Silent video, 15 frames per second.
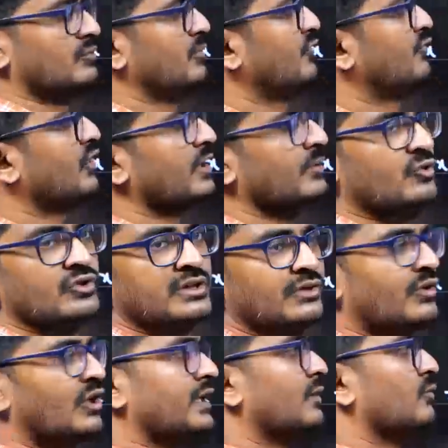before removing the
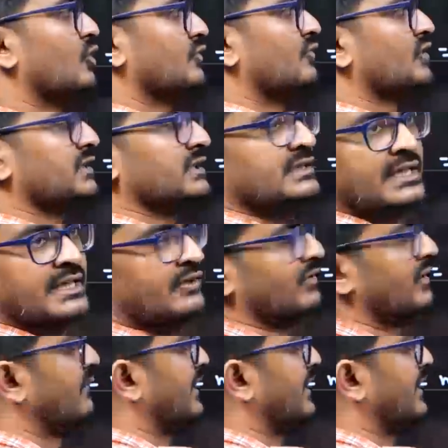water, both forces are equal.